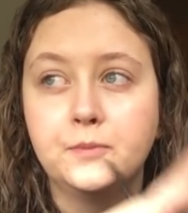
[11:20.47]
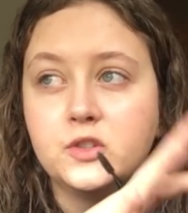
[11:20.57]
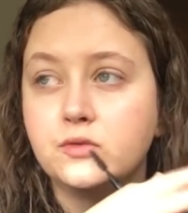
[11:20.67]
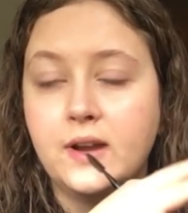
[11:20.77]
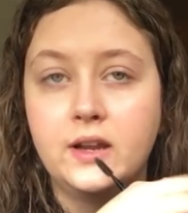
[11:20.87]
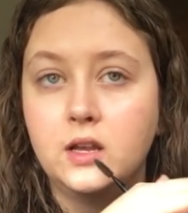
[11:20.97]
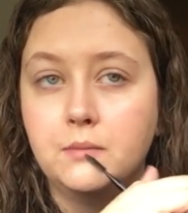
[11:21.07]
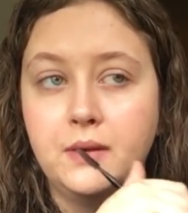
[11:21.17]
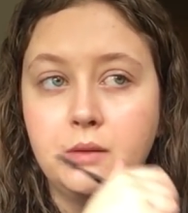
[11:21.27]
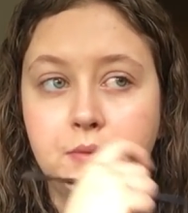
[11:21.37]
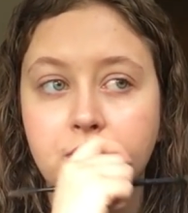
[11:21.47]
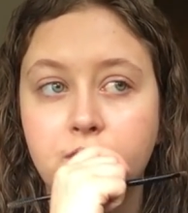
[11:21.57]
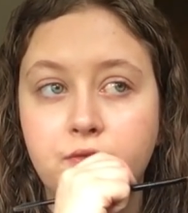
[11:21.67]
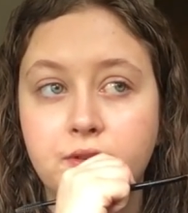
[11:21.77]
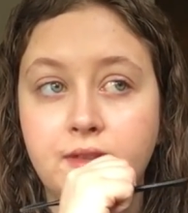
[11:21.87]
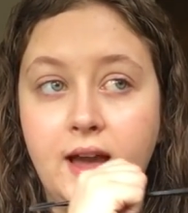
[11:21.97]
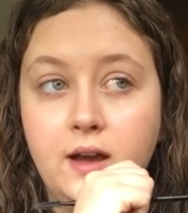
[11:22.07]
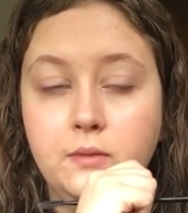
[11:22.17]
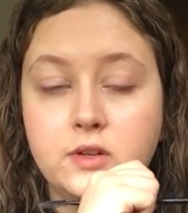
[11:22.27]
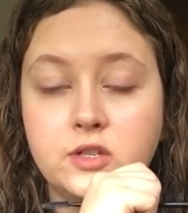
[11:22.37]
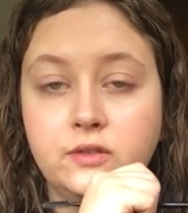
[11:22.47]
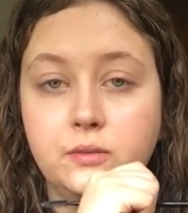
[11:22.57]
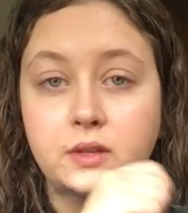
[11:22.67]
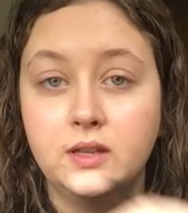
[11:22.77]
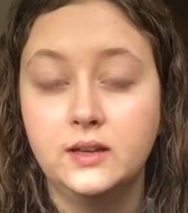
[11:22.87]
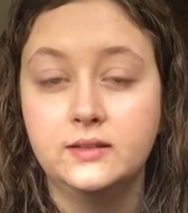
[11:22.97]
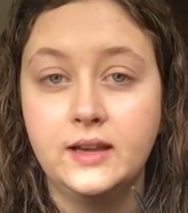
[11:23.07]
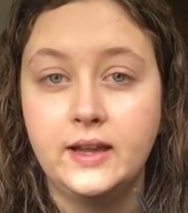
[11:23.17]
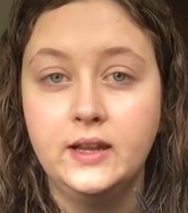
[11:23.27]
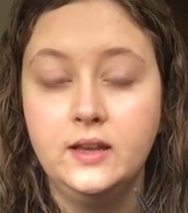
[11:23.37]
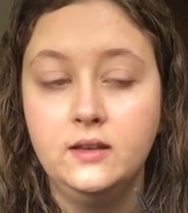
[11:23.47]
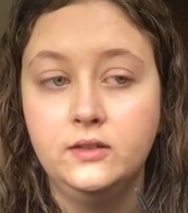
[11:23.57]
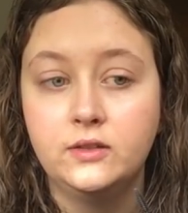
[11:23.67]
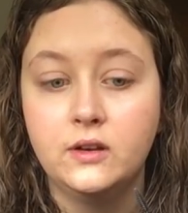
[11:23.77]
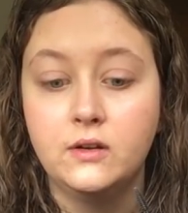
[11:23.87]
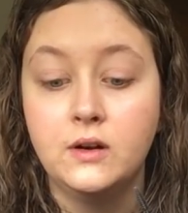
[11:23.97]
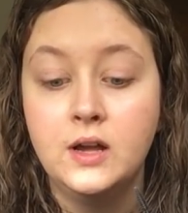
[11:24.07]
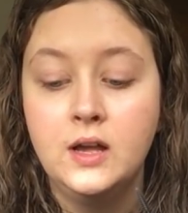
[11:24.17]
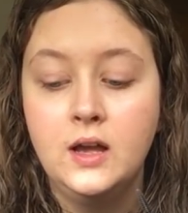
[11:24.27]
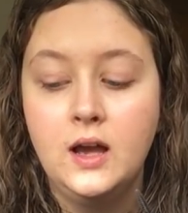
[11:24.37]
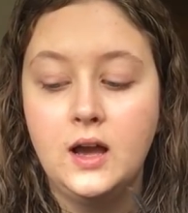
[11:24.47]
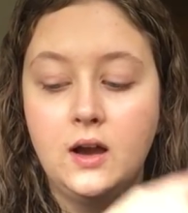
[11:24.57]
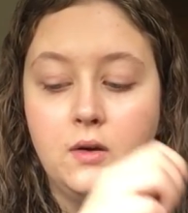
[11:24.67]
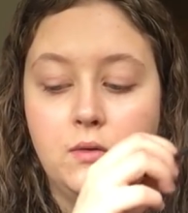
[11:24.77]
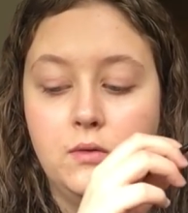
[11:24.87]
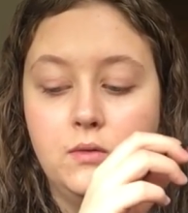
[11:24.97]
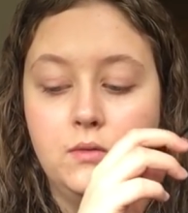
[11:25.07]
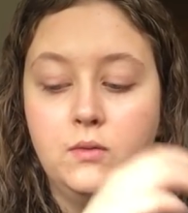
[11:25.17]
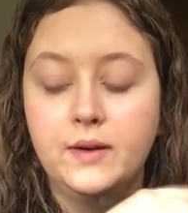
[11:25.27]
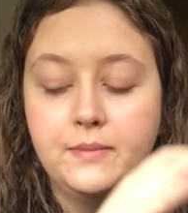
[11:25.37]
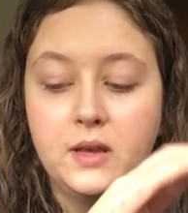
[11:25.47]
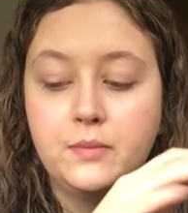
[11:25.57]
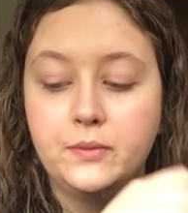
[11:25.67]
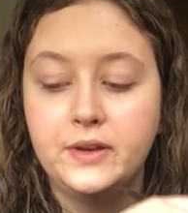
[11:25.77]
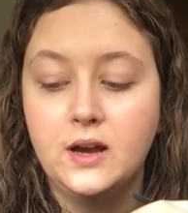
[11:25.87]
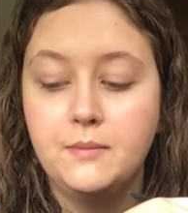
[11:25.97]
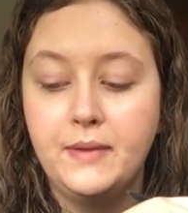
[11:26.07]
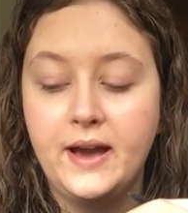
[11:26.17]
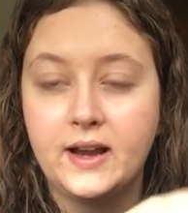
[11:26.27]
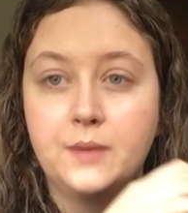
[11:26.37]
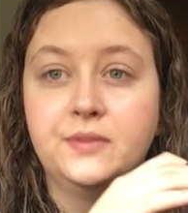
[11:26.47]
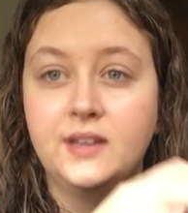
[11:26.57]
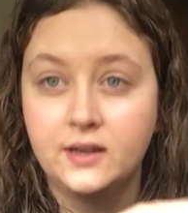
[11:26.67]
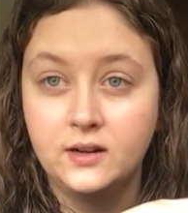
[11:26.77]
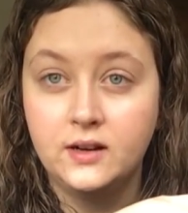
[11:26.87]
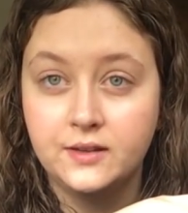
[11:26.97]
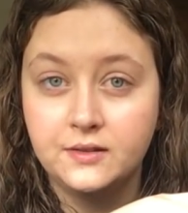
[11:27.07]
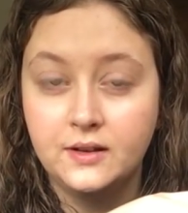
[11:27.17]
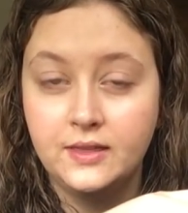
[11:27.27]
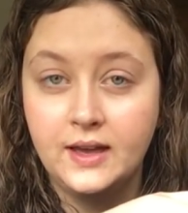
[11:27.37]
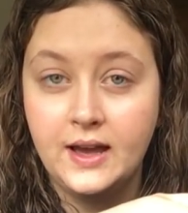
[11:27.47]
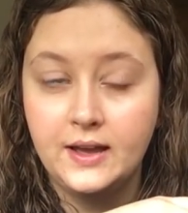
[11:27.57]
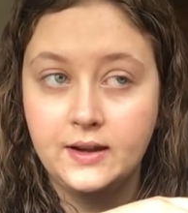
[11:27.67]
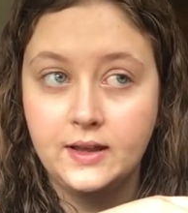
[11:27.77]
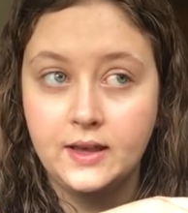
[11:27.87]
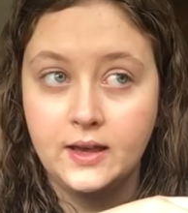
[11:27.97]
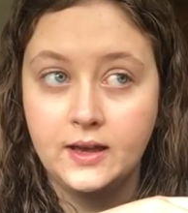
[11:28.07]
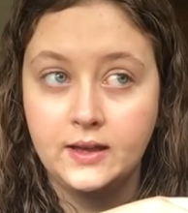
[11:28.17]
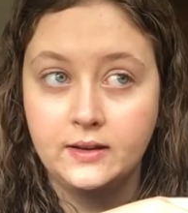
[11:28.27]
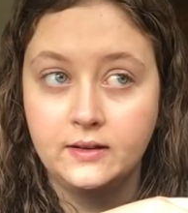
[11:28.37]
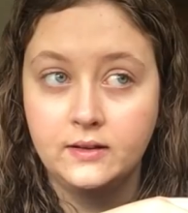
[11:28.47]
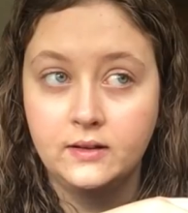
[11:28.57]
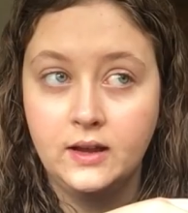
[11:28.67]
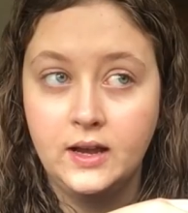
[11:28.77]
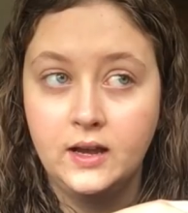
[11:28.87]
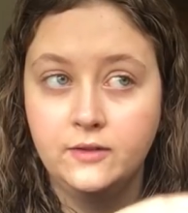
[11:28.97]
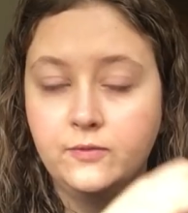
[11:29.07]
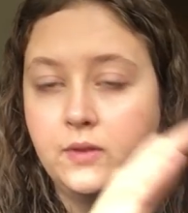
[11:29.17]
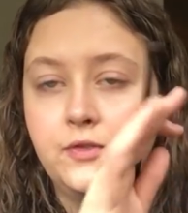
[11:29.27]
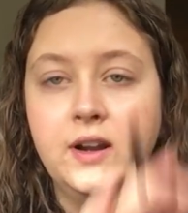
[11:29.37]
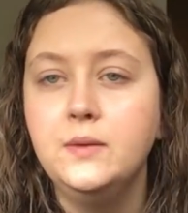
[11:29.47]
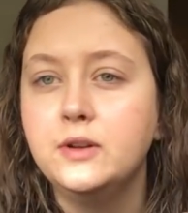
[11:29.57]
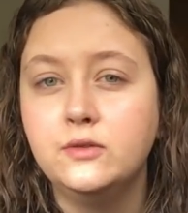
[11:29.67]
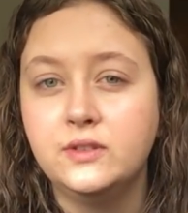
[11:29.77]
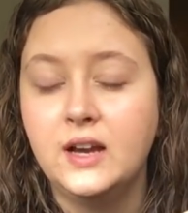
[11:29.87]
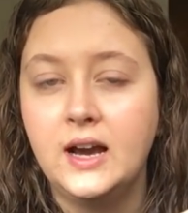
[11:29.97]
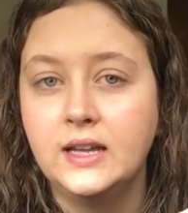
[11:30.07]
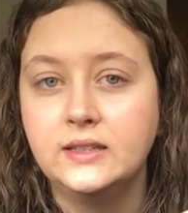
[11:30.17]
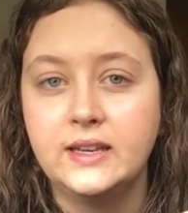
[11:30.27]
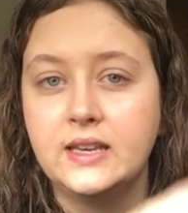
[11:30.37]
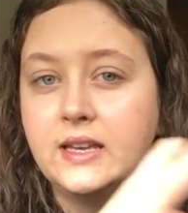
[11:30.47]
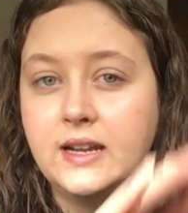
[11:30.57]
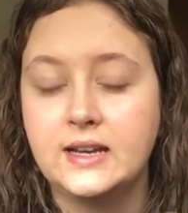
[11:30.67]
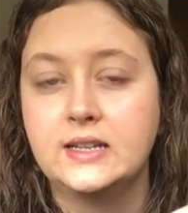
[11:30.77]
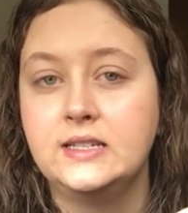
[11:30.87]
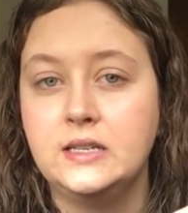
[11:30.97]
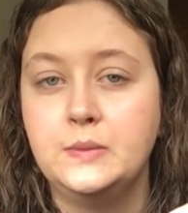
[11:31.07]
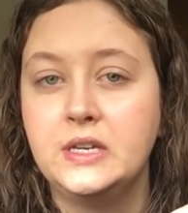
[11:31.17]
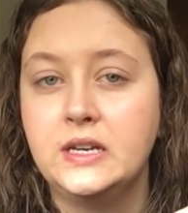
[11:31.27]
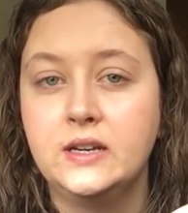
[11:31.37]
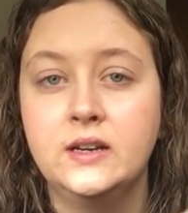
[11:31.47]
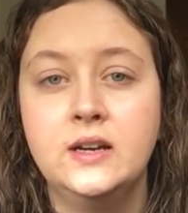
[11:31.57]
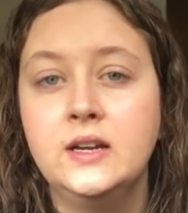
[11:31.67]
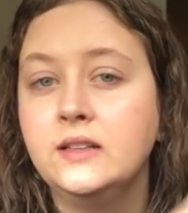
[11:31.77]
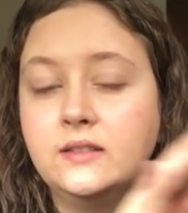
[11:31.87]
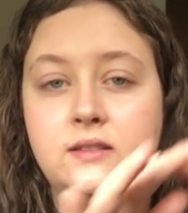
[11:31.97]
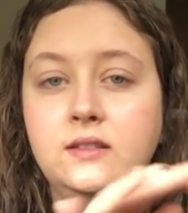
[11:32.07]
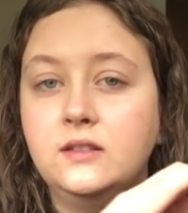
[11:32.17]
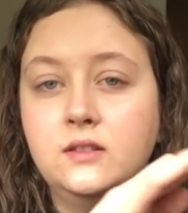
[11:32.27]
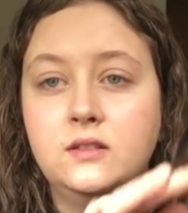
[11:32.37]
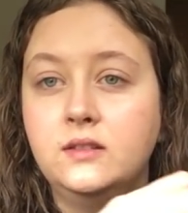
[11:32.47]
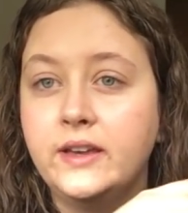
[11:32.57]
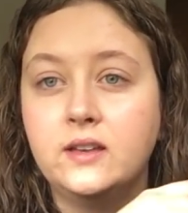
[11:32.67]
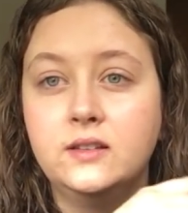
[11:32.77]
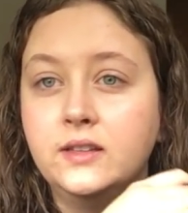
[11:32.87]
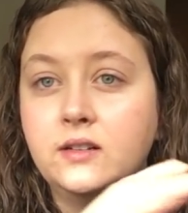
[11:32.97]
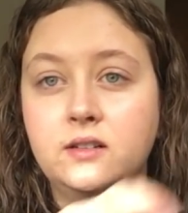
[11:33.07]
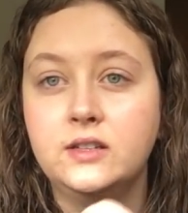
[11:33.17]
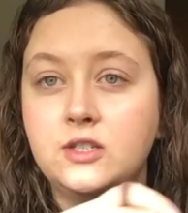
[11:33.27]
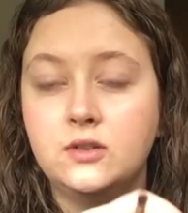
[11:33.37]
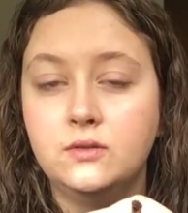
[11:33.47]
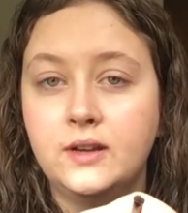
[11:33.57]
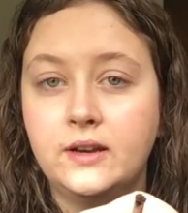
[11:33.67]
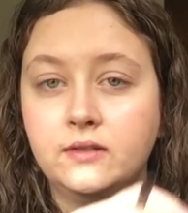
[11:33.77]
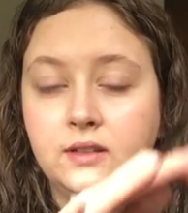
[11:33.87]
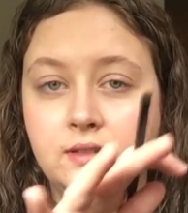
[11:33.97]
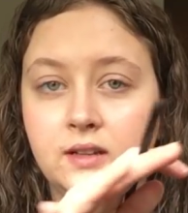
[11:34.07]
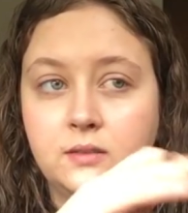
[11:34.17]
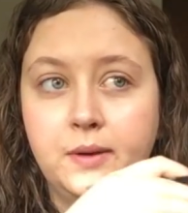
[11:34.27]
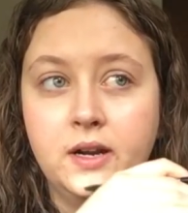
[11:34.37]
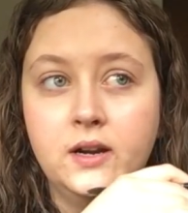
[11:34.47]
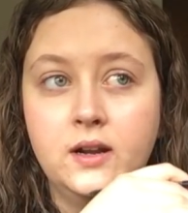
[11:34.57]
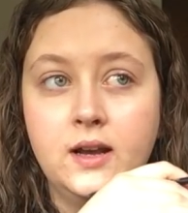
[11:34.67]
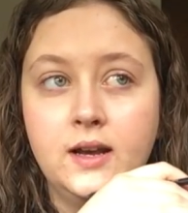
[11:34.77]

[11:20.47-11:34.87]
just writing up papers for that, which is really exciting. So one paper we got back, I'm second author on that, and for anyone who's not like in academia, like literally tune out this next part.